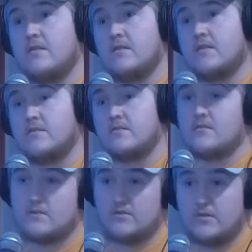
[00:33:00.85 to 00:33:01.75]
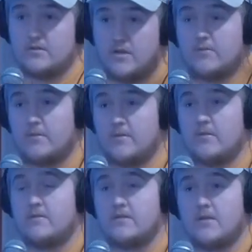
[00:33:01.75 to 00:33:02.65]
in the, in the, the shed we
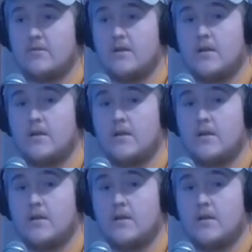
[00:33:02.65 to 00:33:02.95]
built over the summer?